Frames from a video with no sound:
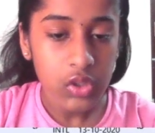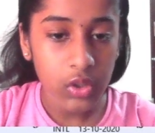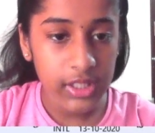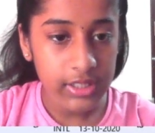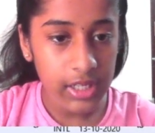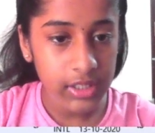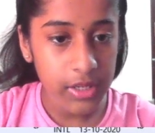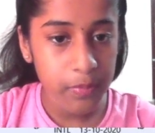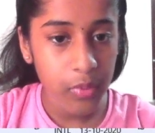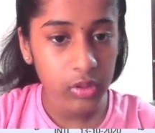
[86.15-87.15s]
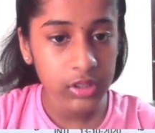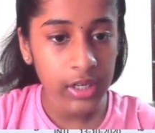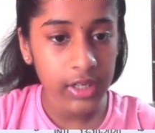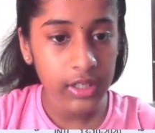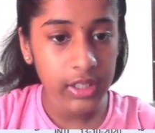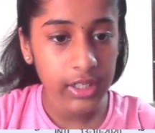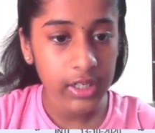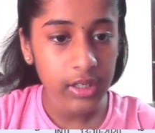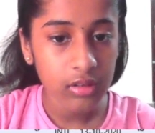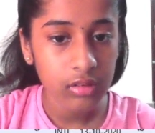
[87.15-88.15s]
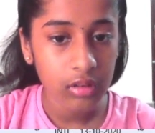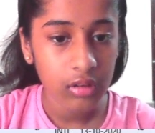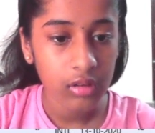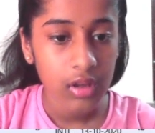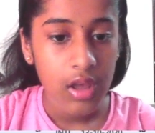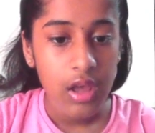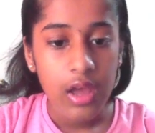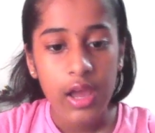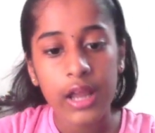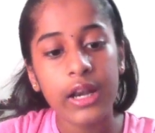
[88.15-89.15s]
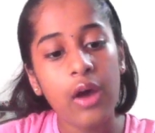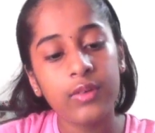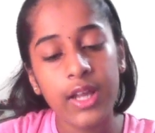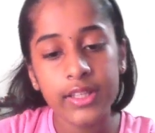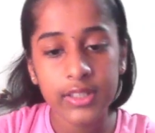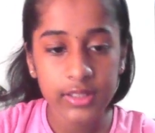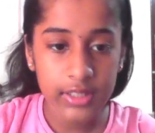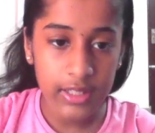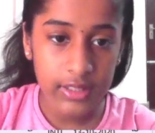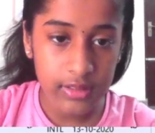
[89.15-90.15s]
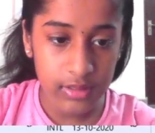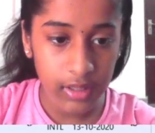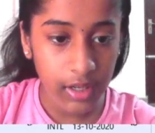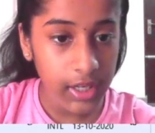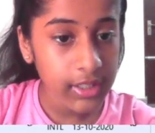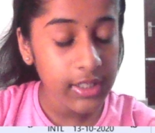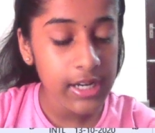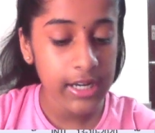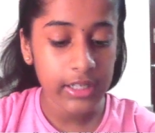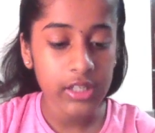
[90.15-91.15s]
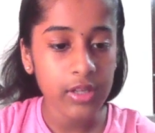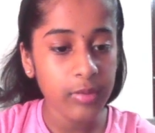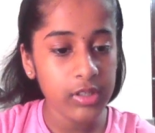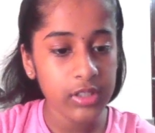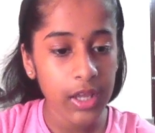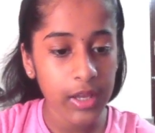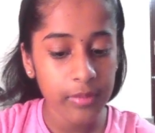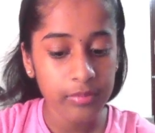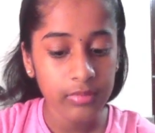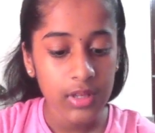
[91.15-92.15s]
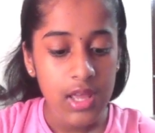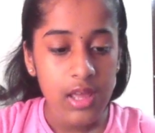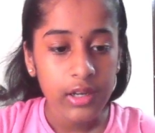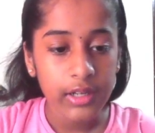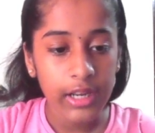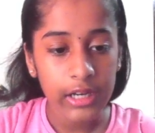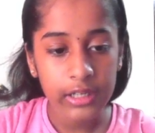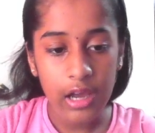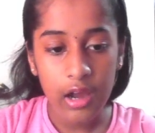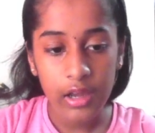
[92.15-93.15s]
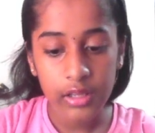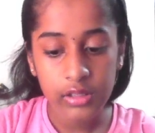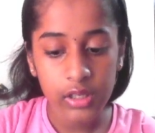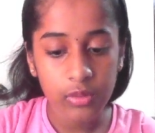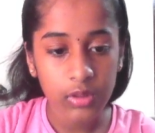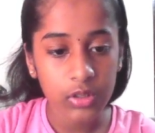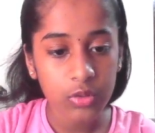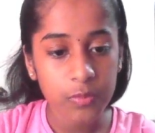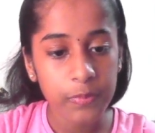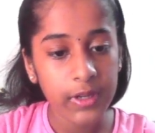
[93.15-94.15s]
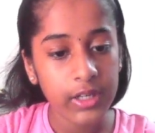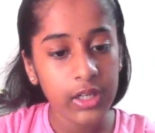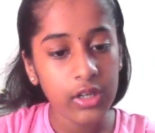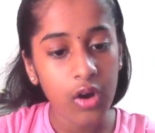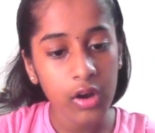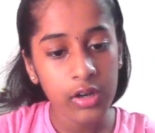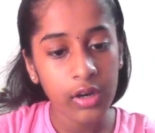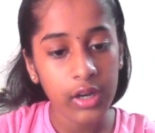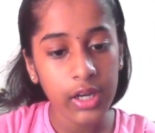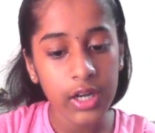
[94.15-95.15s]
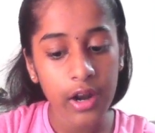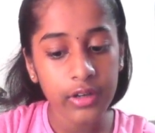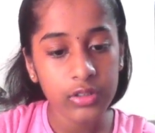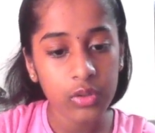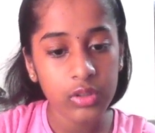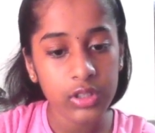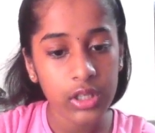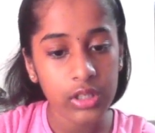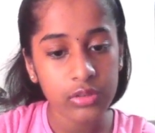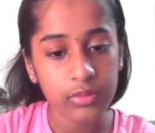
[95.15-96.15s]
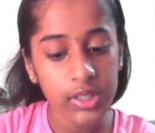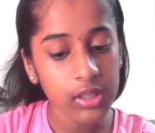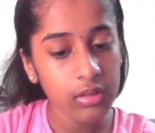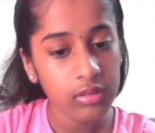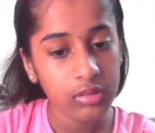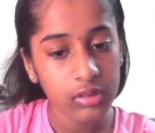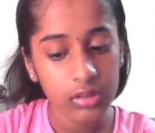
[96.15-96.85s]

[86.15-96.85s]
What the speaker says: So these are the imports that are needed. And now let's just read the data. So I'm going to say data is equal to pd dot read underscore csv.